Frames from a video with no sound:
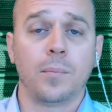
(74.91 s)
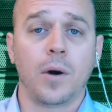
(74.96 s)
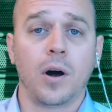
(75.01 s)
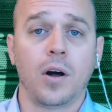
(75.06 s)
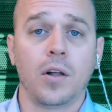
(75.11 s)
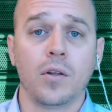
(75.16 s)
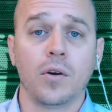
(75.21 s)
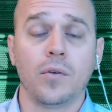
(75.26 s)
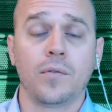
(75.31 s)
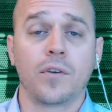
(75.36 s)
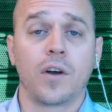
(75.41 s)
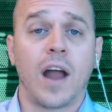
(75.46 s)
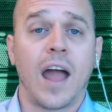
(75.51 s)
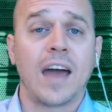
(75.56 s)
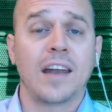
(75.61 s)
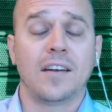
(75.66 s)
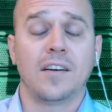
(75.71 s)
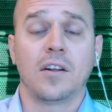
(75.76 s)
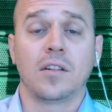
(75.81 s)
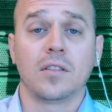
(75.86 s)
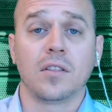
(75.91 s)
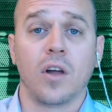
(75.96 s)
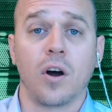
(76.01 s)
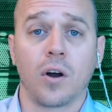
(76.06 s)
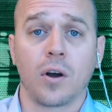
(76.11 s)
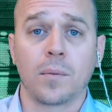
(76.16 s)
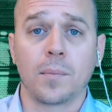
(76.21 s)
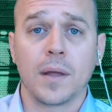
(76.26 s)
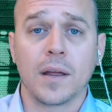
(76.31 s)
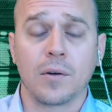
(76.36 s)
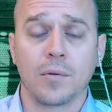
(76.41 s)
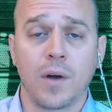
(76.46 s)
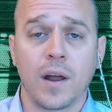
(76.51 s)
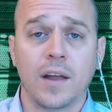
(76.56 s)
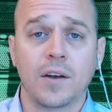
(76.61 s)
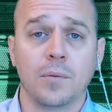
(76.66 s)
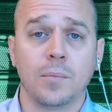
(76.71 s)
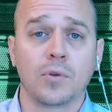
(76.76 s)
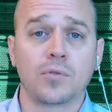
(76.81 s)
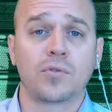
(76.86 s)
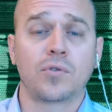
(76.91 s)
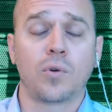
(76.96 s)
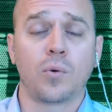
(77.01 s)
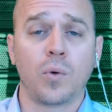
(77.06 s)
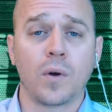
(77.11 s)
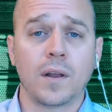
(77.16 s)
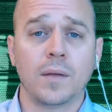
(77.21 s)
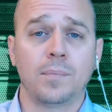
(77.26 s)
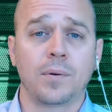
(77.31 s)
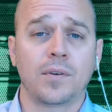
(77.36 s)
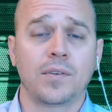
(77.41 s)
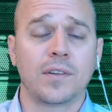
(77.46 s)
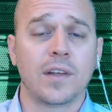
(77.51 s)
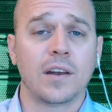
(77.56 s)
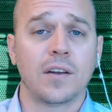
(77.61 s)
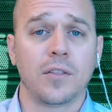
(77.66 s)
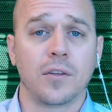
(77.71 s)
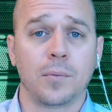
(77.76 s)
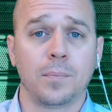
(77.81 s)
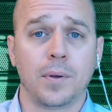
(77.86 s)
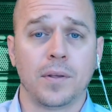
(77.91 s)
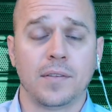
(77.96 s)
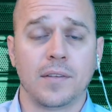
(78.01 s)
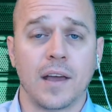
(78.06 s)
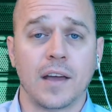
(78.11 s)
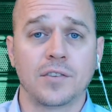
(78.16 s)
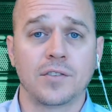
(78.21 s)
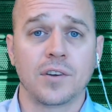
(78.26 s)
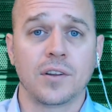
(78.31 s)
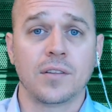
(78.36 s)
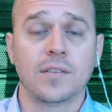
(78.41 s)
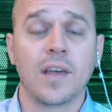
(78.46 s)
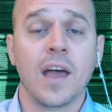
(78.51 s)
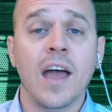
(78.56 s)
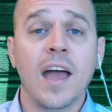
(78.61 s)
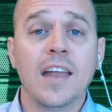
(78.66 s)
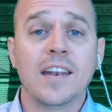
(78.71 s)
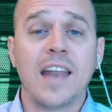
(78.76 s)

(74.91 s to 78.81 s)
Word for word: the ball over at an alarming rate, almost 20% of their possessions.